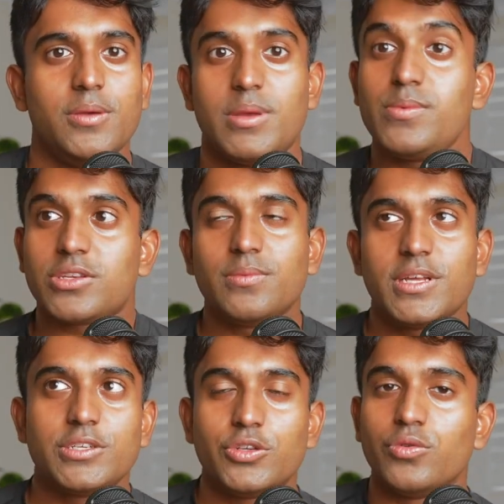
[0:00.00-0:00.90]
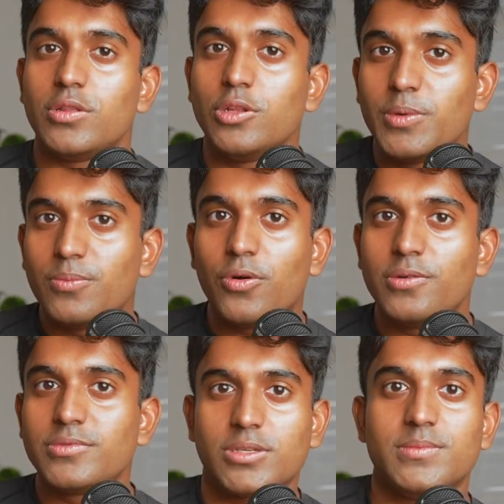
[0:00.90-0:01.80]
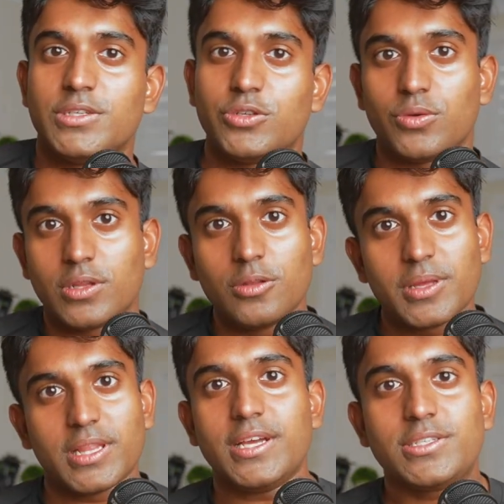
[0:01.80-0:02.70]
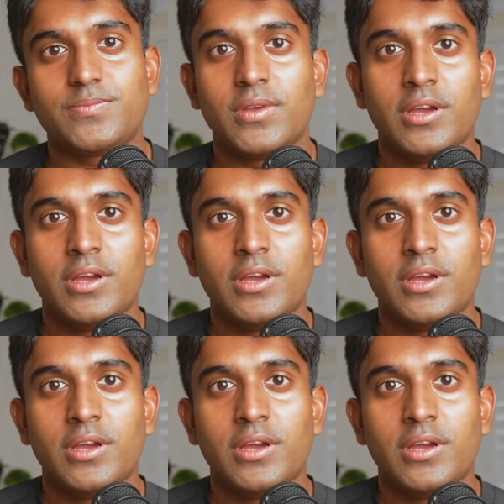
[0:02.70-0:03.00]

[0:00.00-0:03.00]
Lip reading: Maybe some days you do a little bit more, some days you do a little bit less.